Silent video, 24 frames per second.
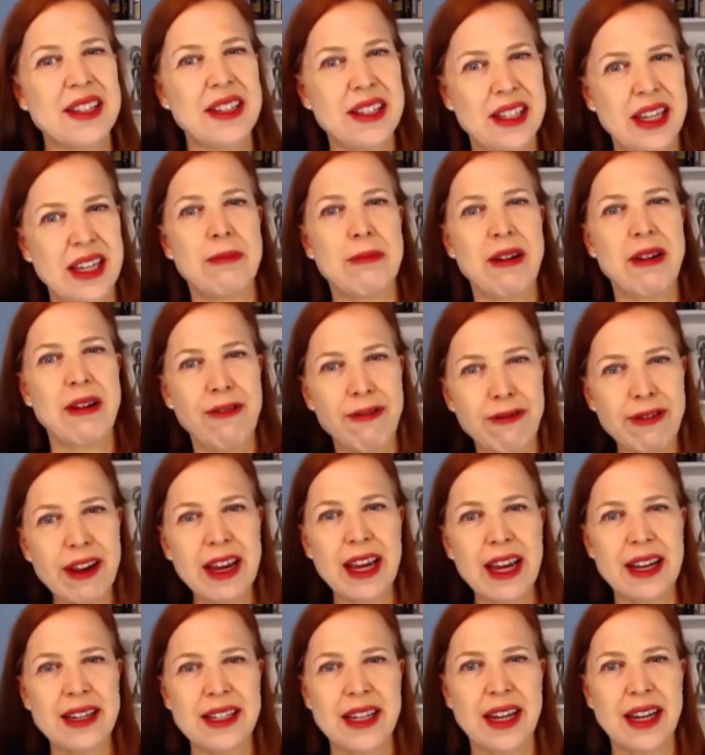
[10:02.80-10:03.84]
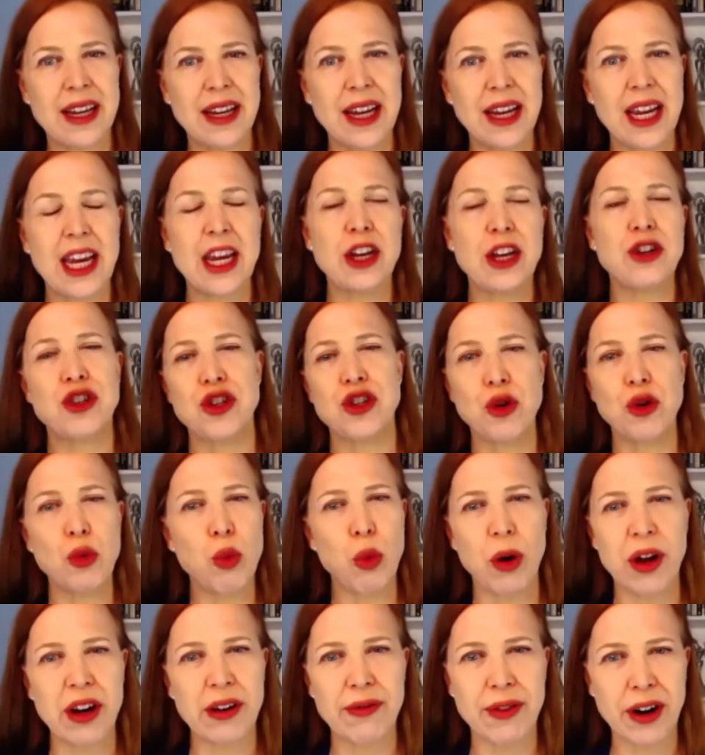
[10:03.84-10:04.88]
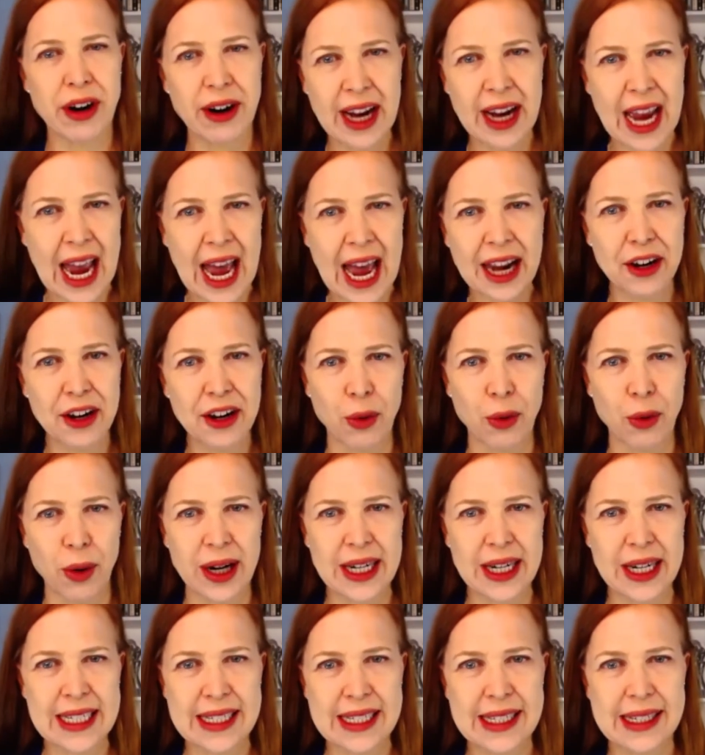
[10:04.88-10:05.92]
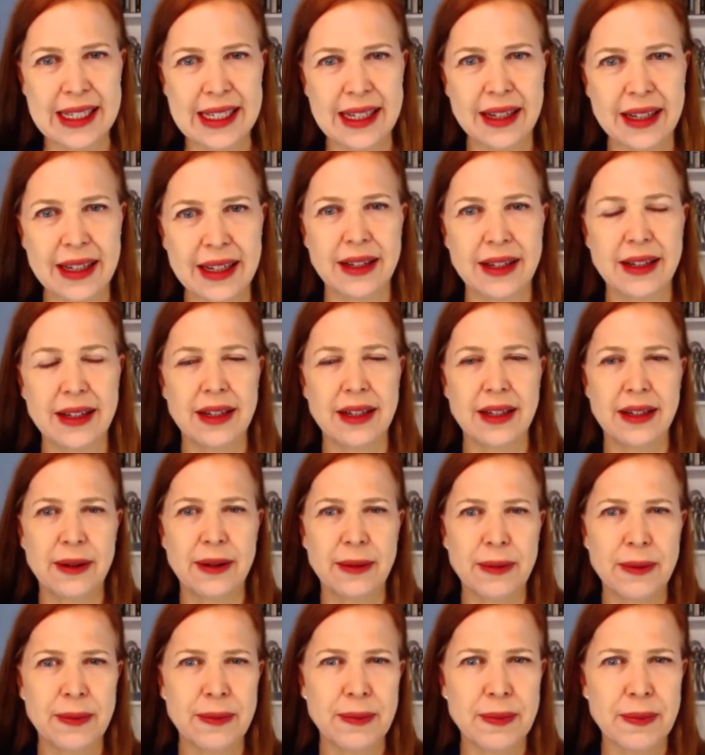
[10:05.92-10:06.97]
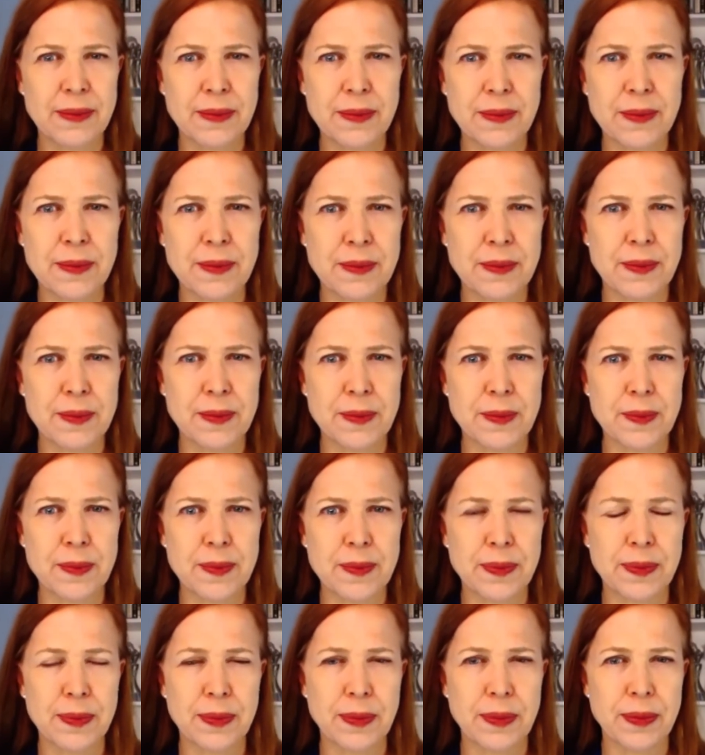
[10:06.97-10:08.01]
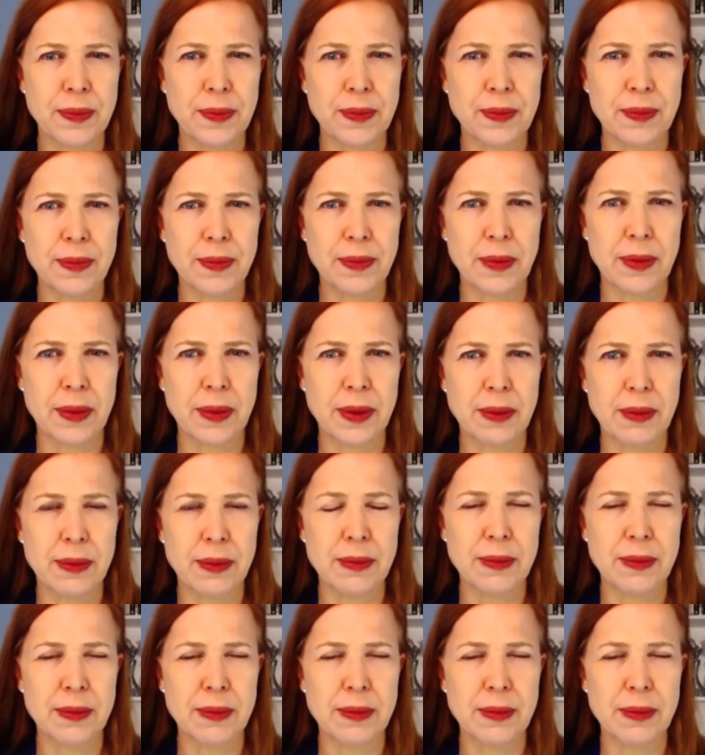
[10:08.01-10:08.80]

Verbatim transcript: seem to fit into one of our categories. Mm-hmm. It's true. And, and yet